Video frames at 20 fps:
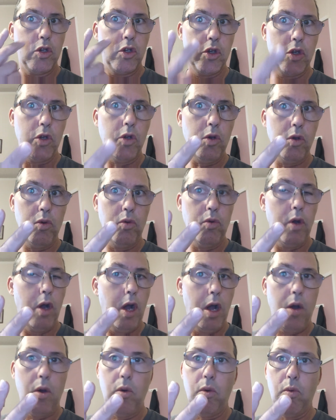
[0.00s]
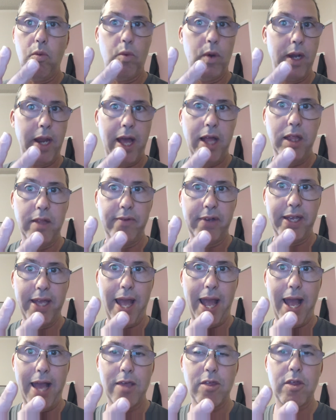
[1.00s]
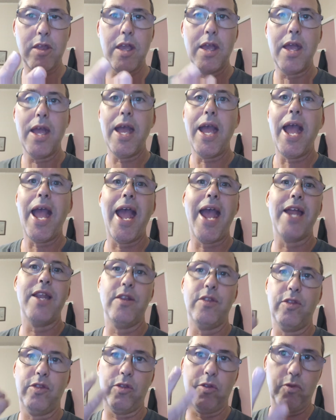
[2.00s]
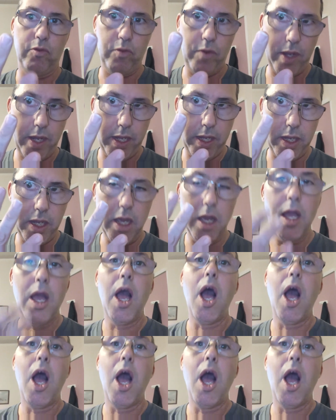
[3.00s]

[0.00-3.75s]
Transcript: 2, one hell of a cast; and 3,